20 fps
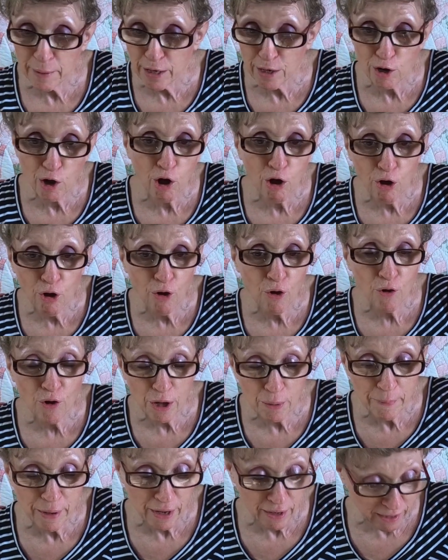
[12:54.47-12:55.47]
made it all
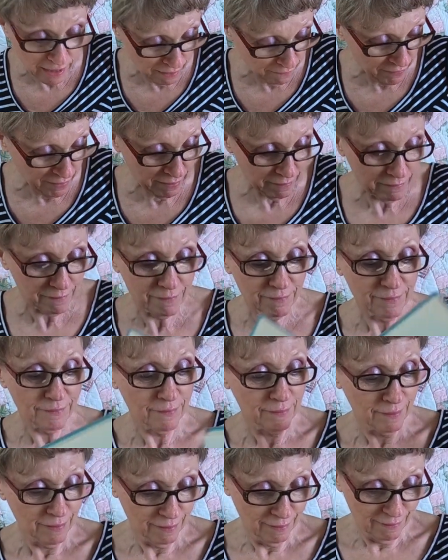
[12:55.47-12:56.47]
come out even.
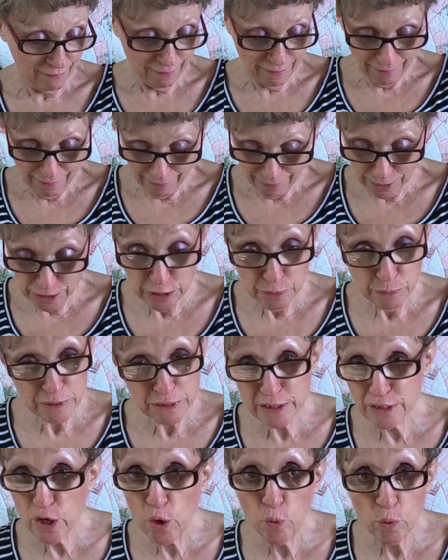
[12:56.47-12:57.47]
And she
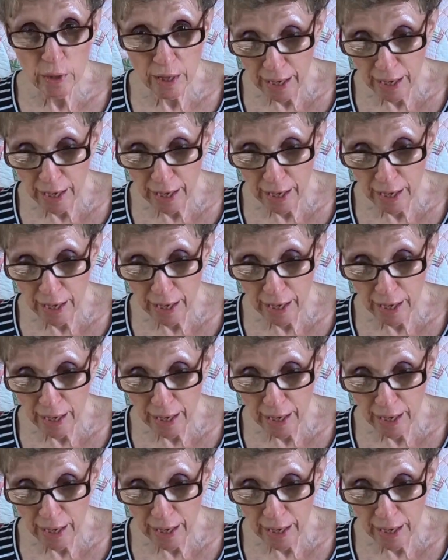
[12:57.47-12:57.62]
was so